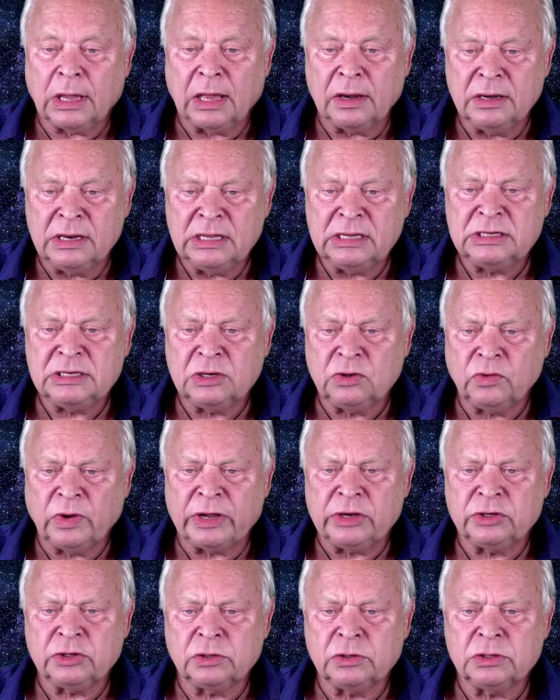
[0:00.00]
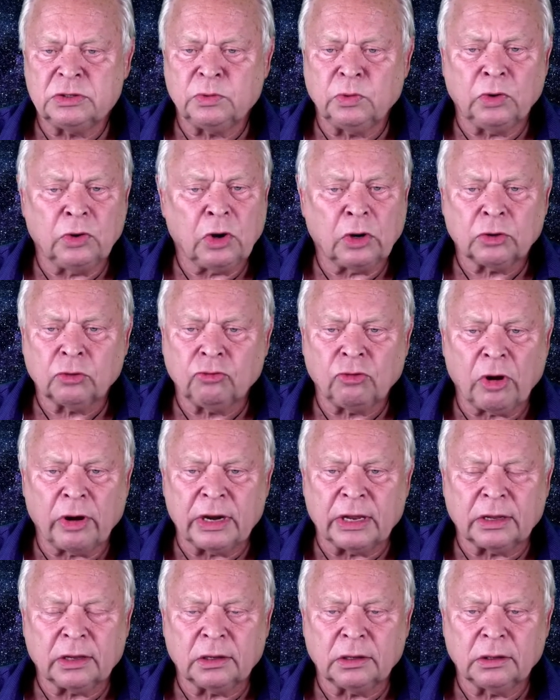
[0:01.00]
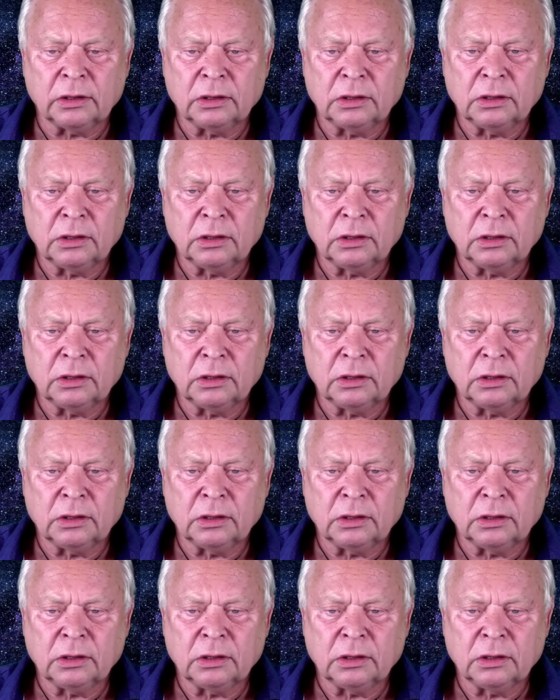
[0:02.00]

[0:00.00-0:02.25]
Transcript: And these situations were not chronic.